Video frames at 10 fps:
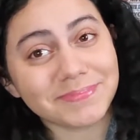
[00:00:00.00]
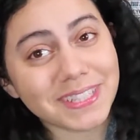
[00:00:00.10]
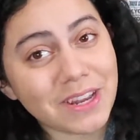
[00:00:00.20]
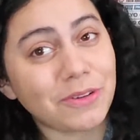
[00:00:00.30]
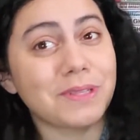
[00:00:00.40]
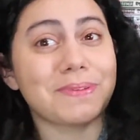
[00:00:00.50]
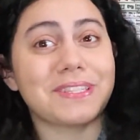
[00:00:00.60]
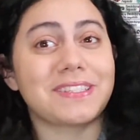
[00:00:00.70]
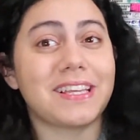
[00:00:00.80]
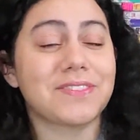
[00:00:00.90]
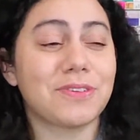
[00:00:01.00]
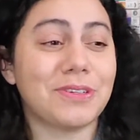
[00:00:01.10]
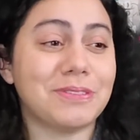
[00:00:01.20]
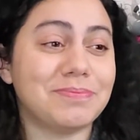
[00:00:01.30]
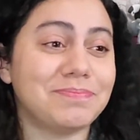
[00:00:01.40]
can only be
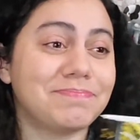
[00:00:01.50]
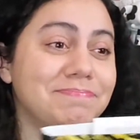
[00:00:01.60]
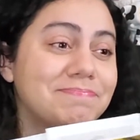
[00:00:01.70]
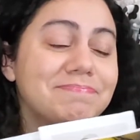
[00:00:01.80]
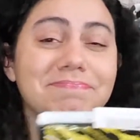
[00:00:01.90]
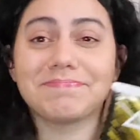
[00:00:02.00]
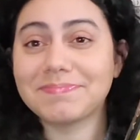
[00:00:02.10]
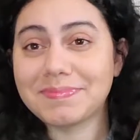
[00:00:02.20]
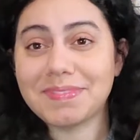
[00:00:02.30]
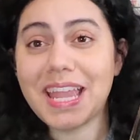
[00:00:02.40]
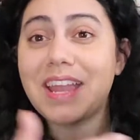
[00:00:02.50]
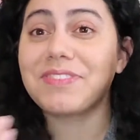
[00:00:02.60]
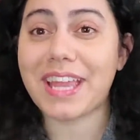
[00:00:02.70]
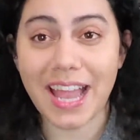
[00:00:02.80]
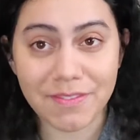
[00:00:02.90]
successful if
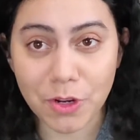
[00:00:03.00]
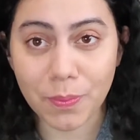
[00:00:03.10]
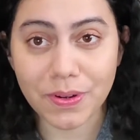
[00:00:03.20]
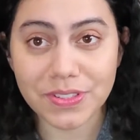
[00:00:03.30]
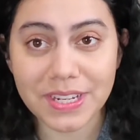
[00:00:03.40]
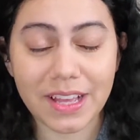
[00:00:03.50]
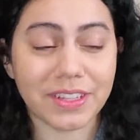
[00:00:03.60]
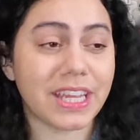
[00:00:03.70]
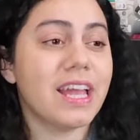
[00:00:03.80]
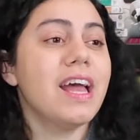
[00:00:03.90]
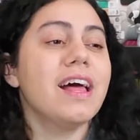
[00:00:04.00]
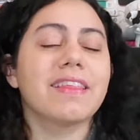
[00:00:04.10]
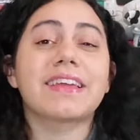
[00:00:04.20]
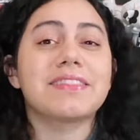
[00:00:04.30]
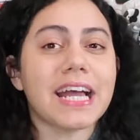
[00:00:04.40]
they have no personality.
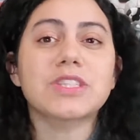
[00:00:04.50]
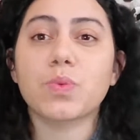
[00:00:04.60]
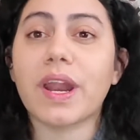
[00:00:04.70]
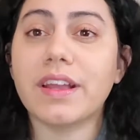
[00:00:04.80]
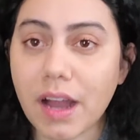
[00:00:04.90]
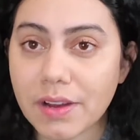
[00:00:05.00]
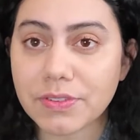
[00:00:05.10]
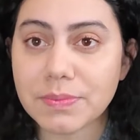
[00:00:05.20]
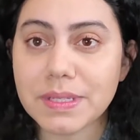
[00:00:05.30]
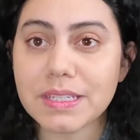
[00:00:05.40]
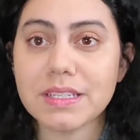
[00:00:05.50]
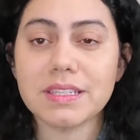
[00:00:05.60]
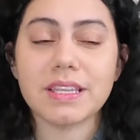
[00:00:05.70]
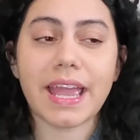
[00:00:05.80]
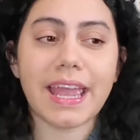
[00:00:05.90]
Like that's what I got from
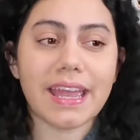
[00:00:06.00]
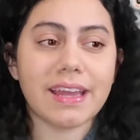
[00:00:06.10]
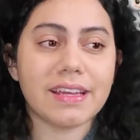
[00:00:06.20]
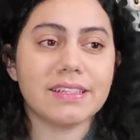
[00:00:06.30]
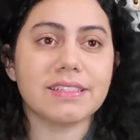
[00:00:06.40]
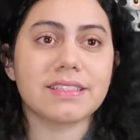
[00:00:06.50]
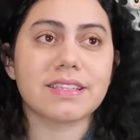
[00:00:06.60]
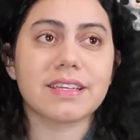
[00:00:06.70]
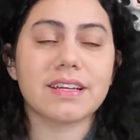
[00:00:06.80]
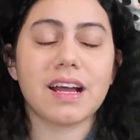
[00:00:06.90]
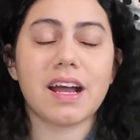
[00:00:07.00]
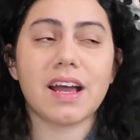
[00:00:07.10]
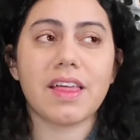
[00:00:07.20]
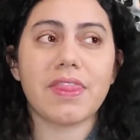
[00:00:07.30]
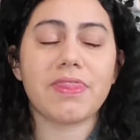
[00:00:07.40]
this and
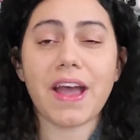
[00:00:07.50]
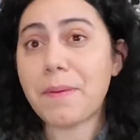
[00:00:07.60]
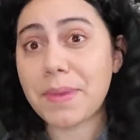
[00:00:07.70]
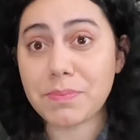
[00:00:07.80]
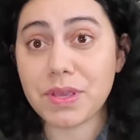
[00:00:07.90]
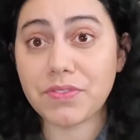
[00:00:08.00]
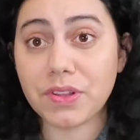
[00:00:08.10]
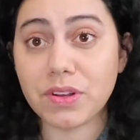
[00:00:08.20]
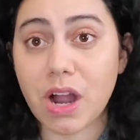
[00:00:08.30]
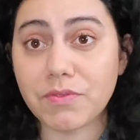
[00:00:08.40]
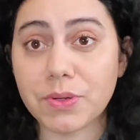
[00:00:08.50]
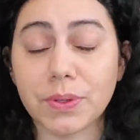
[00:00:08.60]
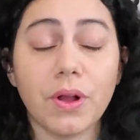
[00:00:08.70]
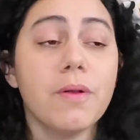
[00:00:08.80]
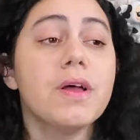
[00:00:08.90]
that made me feel
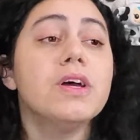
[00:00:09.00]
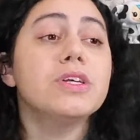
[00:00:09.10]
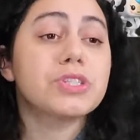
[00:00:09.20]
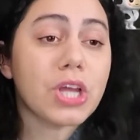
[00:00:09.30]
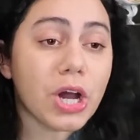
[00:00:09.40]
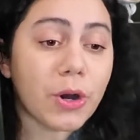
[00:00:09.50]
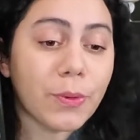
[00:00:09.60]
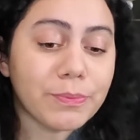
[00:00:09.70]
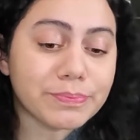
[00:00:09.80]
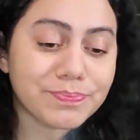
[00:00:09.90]
uncomfortable. So